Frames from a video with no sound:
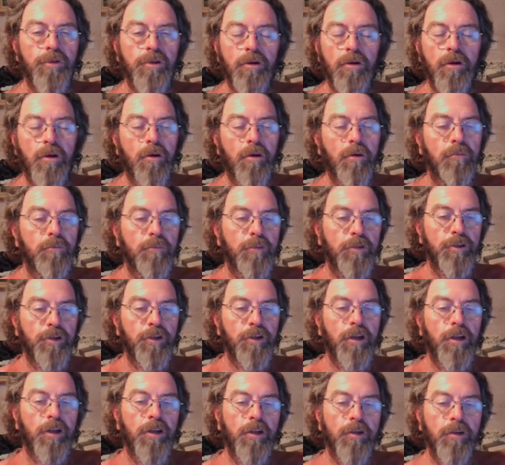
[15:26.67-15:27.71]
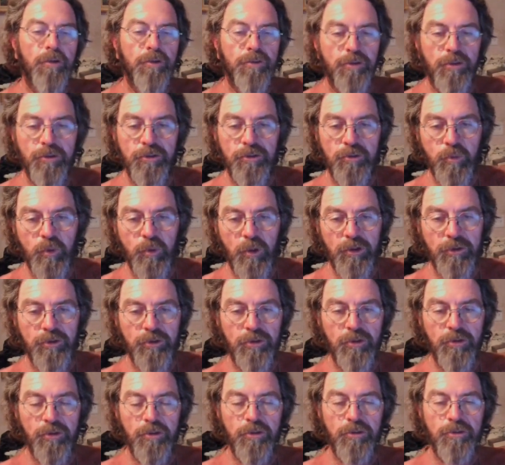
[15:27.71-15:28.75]
you know, inane
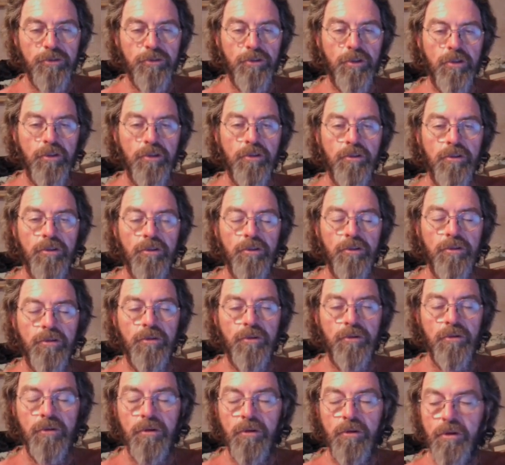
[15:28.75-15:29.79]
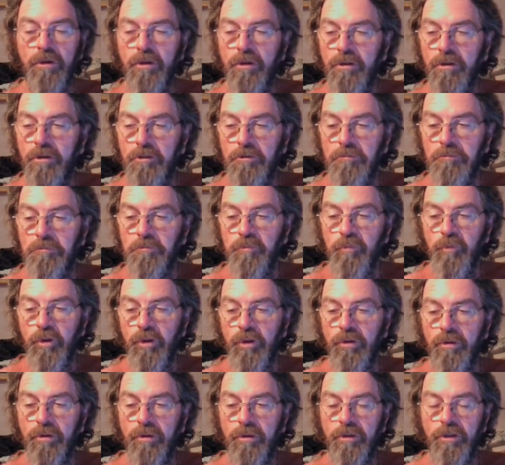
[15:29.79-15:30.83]
situation, and suddenly you're
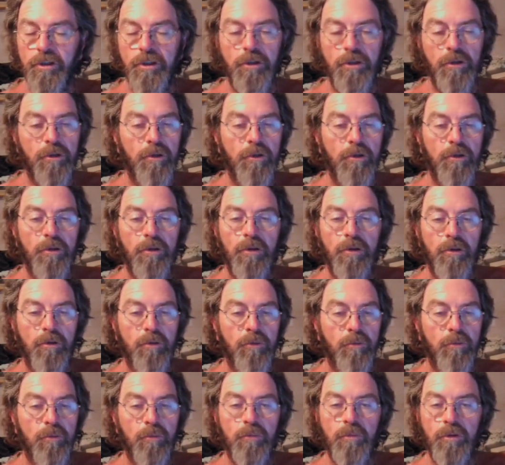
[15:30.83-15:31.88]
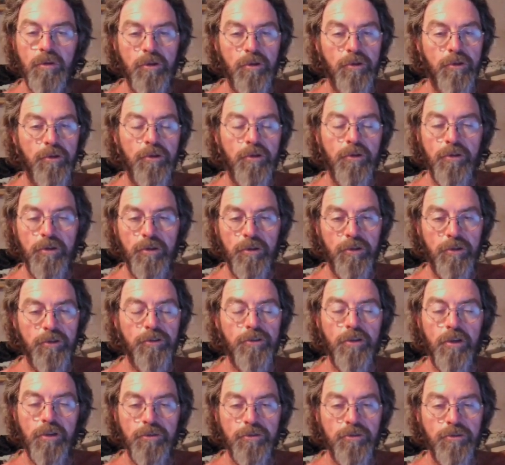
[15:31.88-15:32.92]
indeed, you know, in a
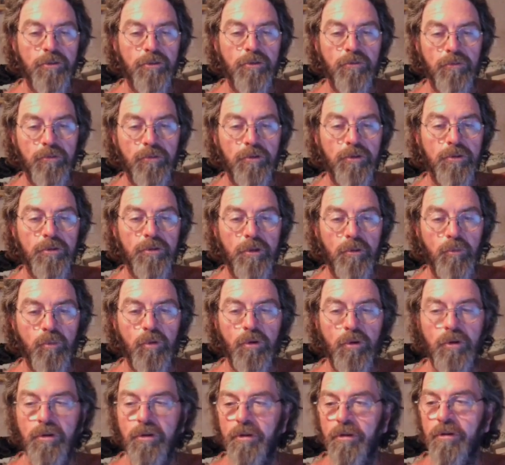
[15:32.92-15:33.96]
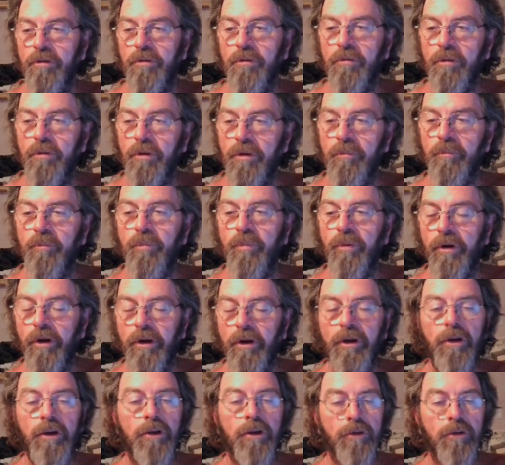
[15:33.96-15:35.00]
session with someone and
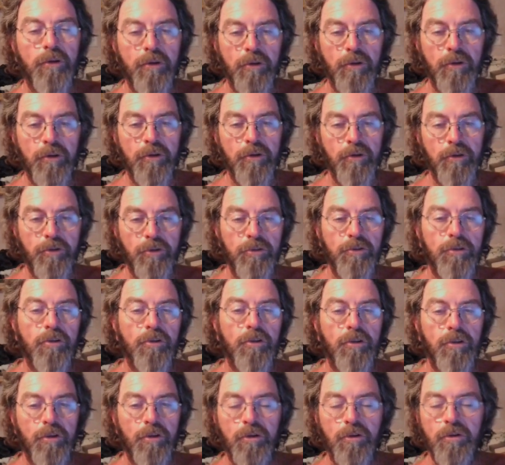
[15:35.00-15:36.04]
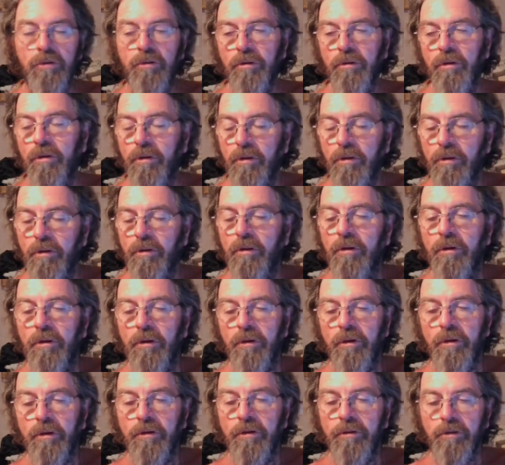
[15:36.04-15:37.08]
praying and listening
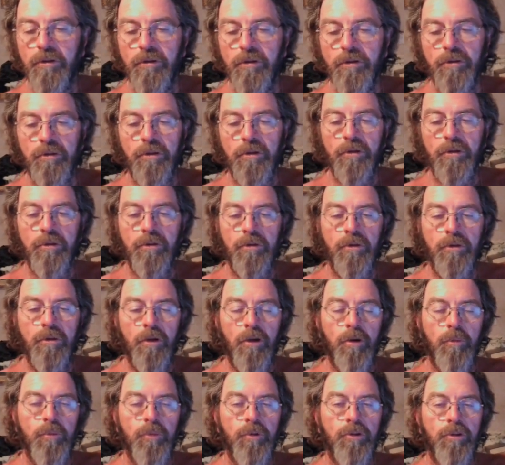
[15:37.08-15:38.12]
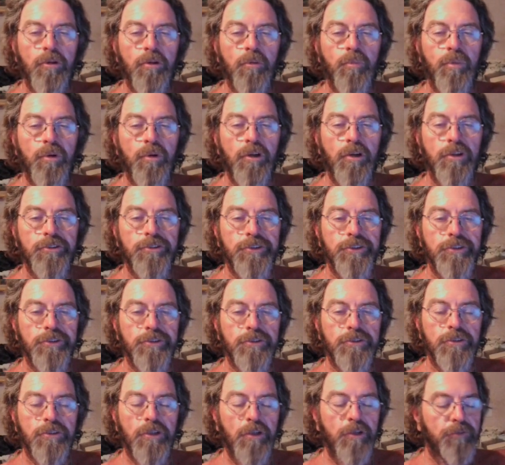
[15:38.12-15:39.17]
and helping them process
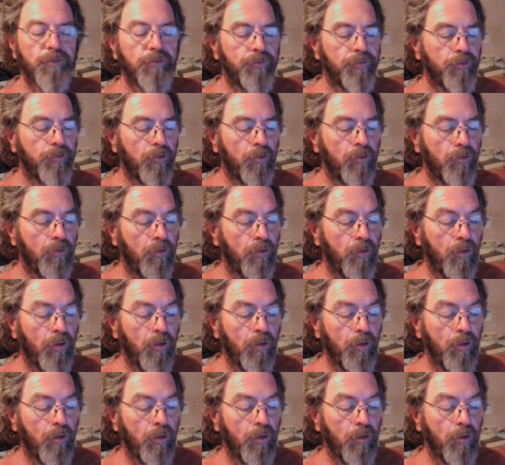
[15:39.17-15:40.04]
stuff, you know.